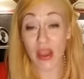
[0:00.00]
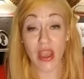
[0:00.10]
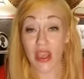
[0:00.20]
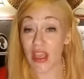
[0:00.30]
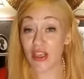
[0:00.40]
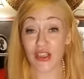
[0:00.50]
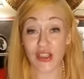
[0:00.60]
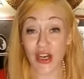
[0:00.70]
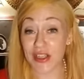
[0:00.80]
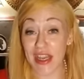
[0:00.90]
and just
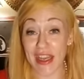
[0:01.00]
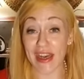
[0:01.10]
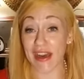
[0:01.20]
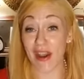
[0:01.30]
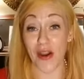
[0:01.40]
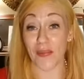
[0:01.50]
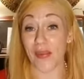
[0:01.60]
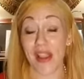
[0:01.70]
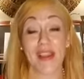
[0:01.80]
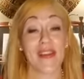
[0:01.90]
started taking it home.
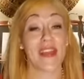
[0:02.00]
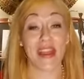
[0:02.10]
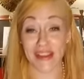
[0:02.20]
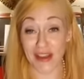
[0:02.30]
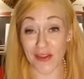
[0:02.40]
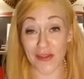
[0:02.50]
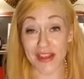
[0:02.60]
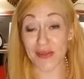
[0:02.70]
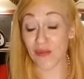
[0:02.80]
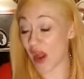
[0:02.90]
That's another
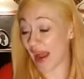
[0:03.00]
reason why.